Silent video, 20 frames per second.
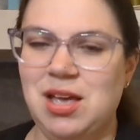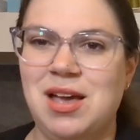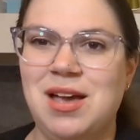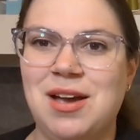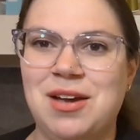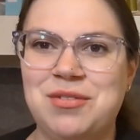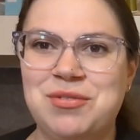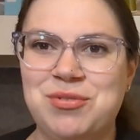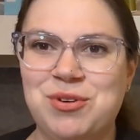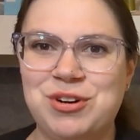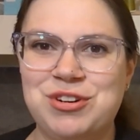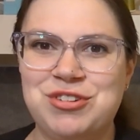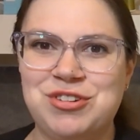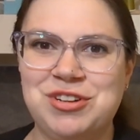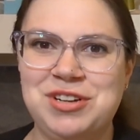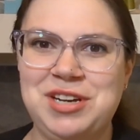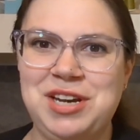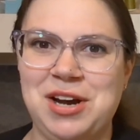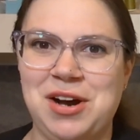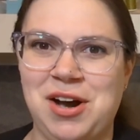
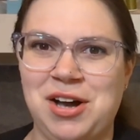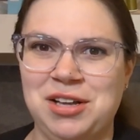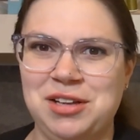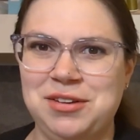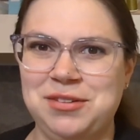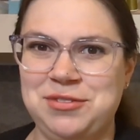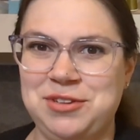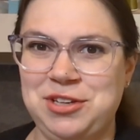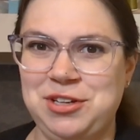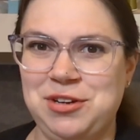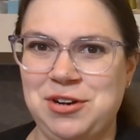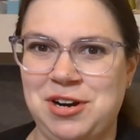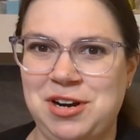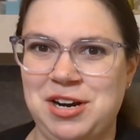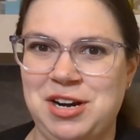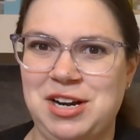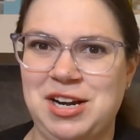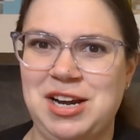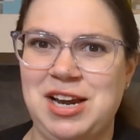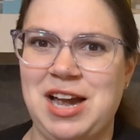Unfortunately, all of the
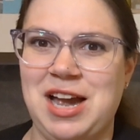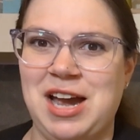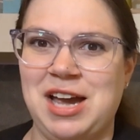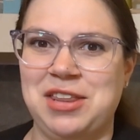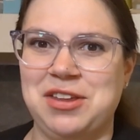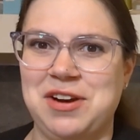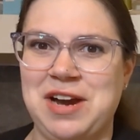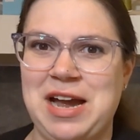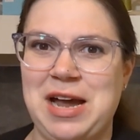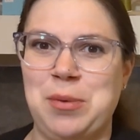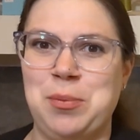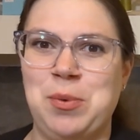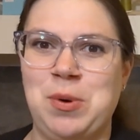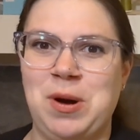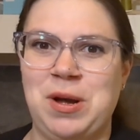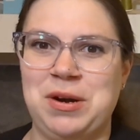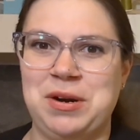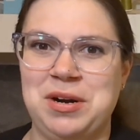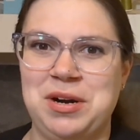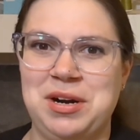yarn either had
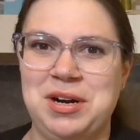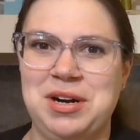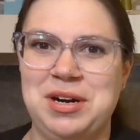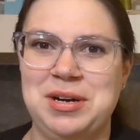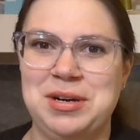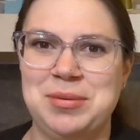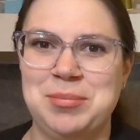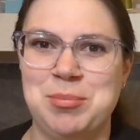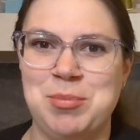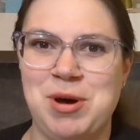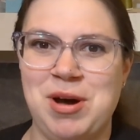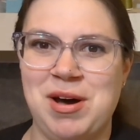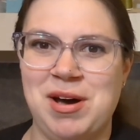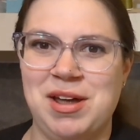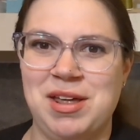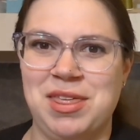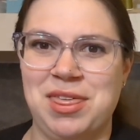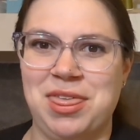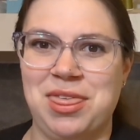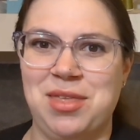water,
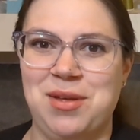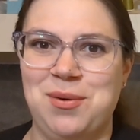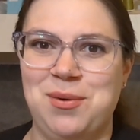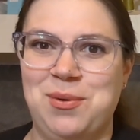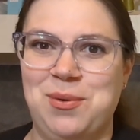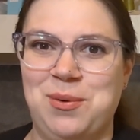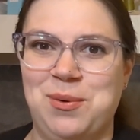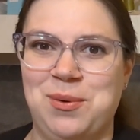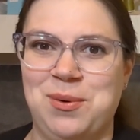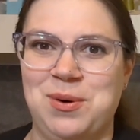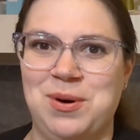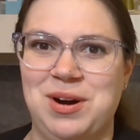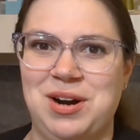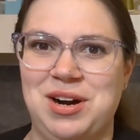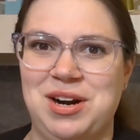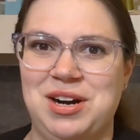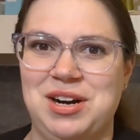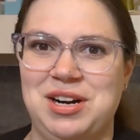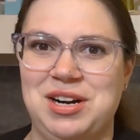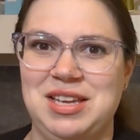moth,
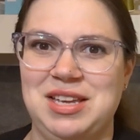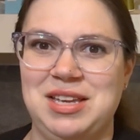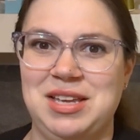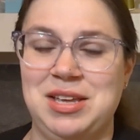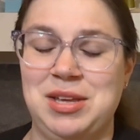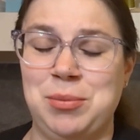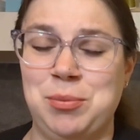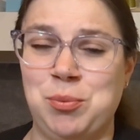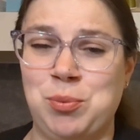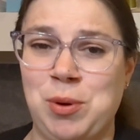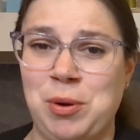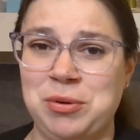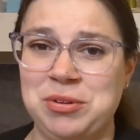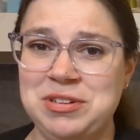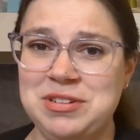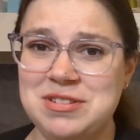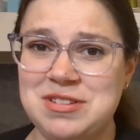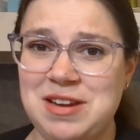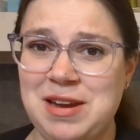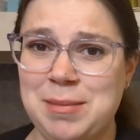or
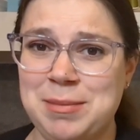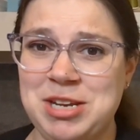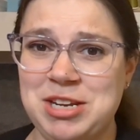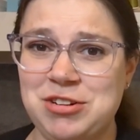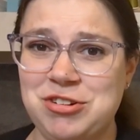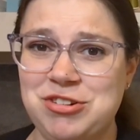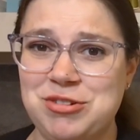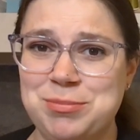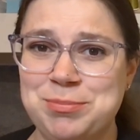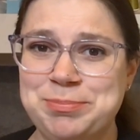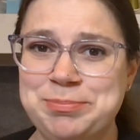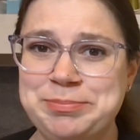rodent damage.